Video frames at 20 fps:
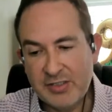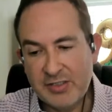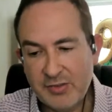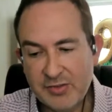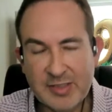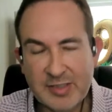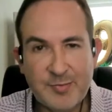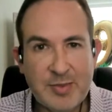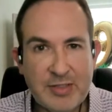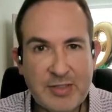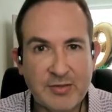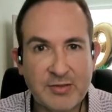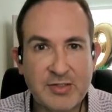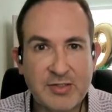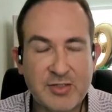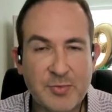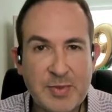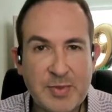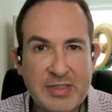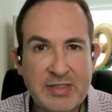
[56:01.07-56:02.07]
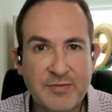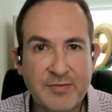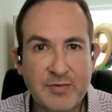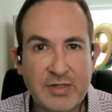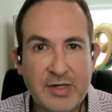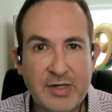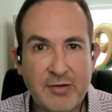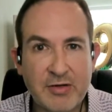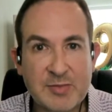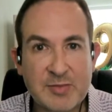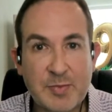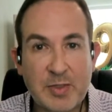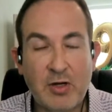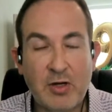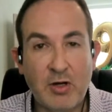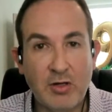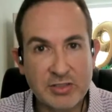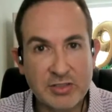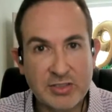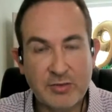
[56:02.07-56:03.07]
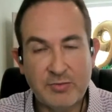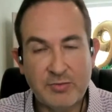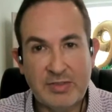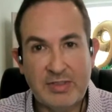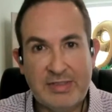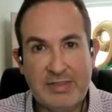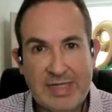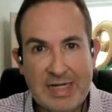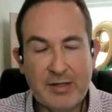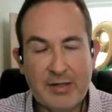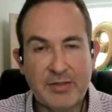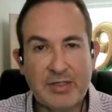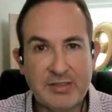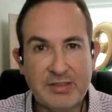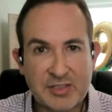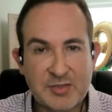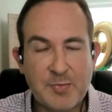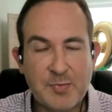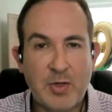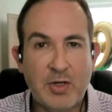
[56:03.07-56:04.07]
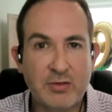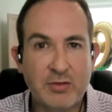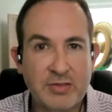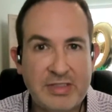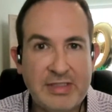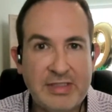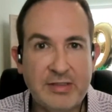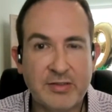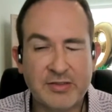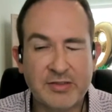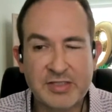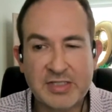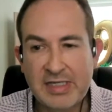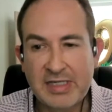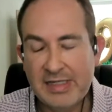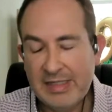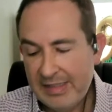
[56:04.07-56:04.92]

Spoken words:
as you said, Peter, into so many different areas, but also down into smaller deals.